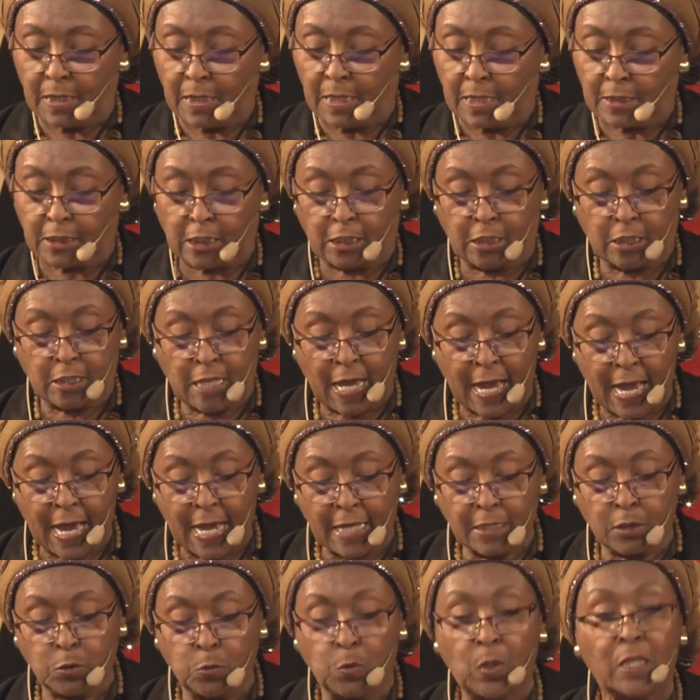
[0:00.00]
that it
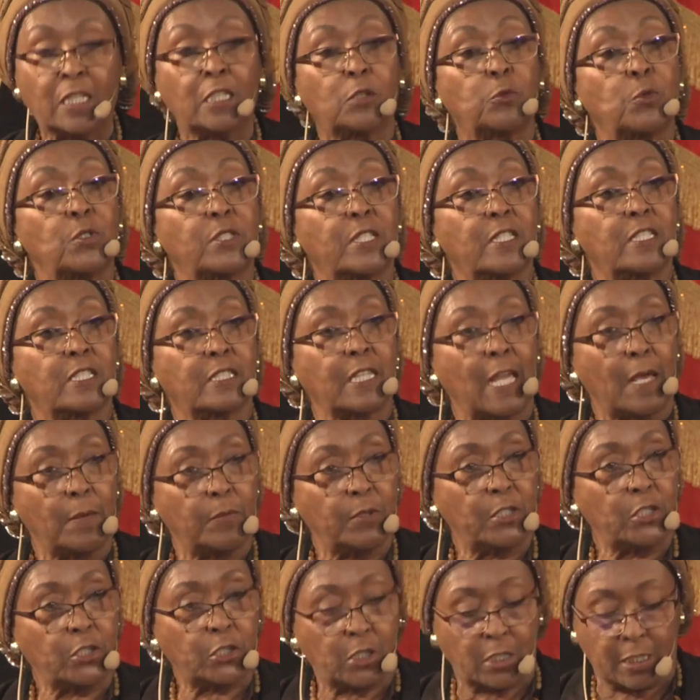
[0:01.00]
had when it was
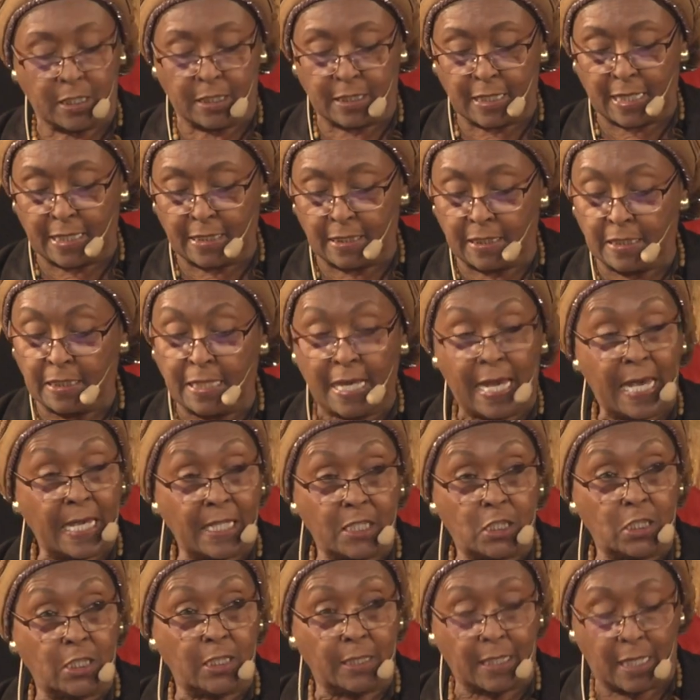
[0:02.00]
established in
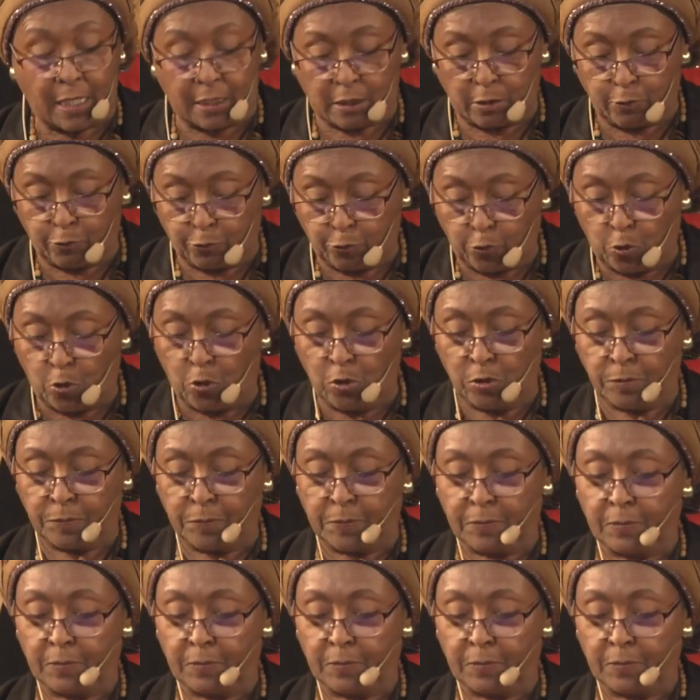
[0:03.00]
1884.